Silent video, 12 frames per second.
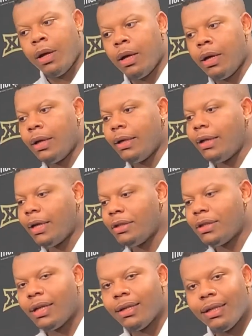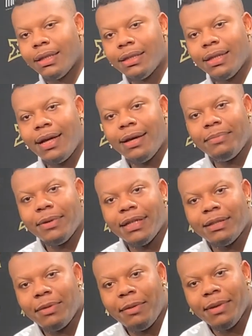Like you said, dishing out
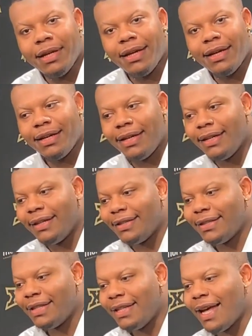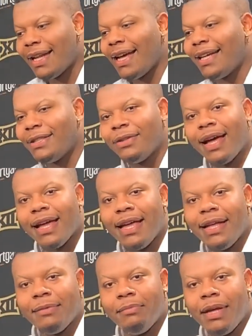punching. I mean, a lot of guys don't like
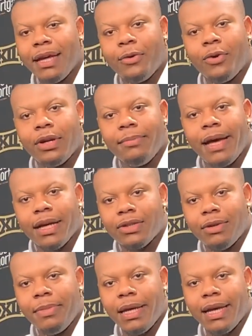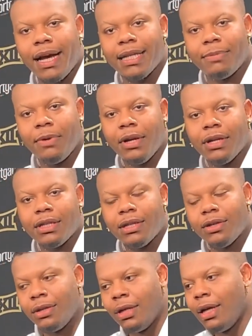hitting big quarterbacks or big guys' period,
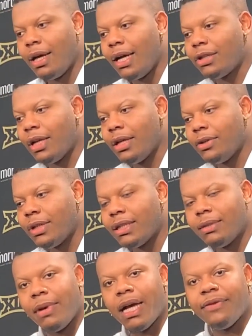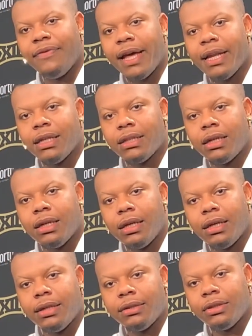so I try to use that to my advantage.
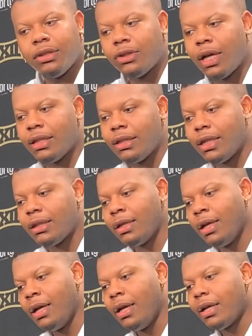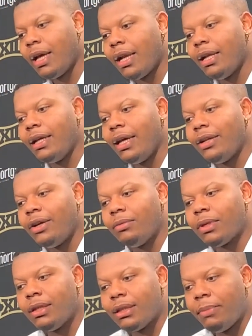Try to just kind of lean on
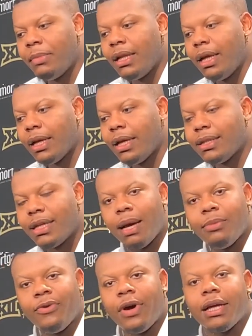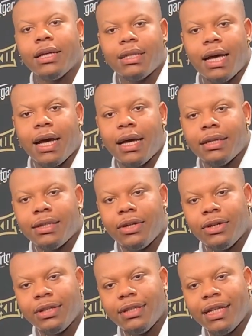them because, they'll get tired before I get tired.
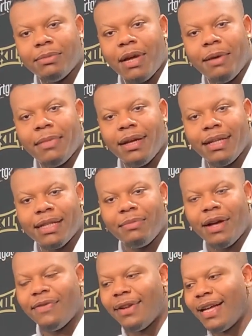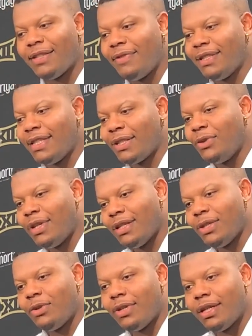So that's my philosophy just going
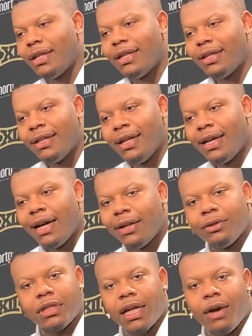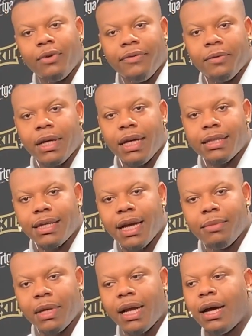into it. I don't shy away from
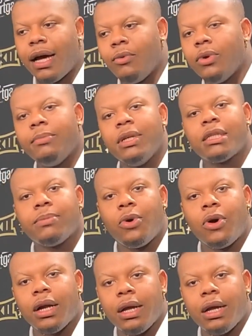contact, but I will be smart.